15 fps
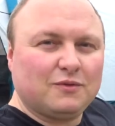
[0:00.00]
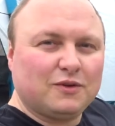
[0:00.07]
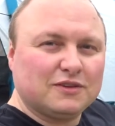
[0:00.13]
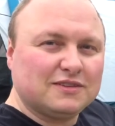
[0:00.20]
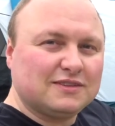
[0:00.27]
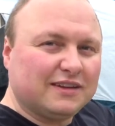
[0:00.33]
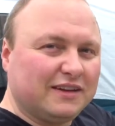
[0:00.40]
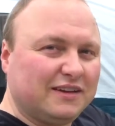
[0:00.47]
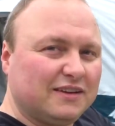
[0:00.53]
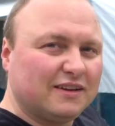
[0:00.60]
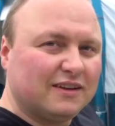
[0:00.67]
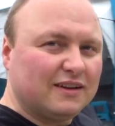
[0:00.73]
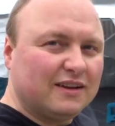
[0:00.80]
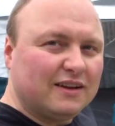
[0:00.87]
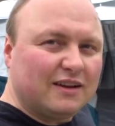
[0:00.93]
ones in
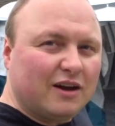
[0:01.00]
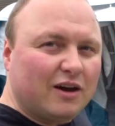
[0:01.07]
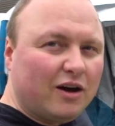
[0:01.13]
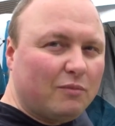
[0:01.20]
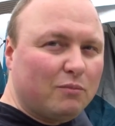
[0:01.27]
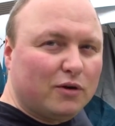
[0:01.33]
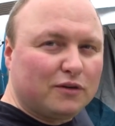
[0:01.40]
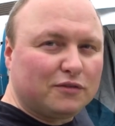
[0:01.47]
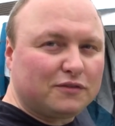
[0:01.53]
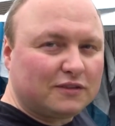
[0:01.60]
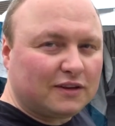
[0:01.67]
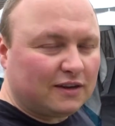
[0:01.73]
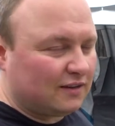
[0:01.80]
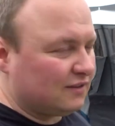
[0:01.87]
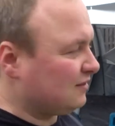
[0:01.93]
on both
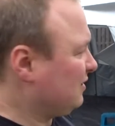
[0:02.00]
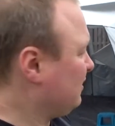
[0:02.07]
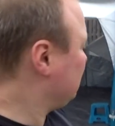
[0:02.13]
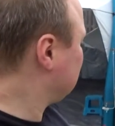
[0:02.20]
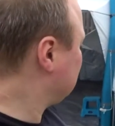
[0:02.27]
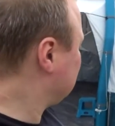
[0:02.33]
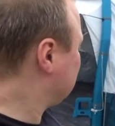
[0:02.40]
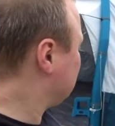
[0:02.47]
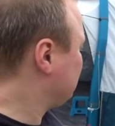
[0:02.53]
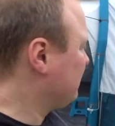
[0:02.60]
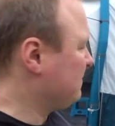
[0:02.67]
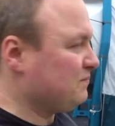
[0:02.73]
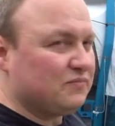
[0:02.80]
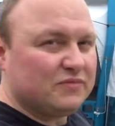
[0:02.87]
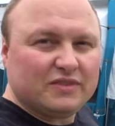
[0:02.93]
sides
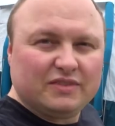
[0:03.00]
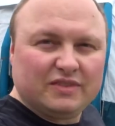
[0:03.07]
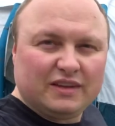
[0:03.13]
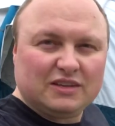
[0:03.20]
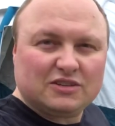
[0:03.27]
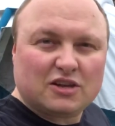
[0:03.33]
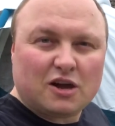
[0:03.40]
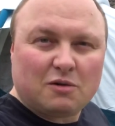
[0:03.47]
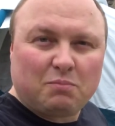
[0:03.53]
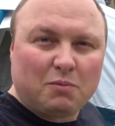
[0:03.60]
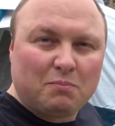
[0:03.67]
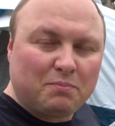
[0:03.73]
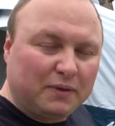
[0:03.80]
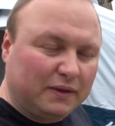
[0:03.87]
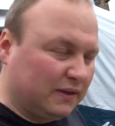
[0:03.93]
and then you start
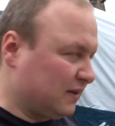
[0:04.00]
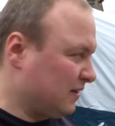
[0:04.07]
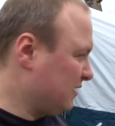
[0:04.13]
pumping.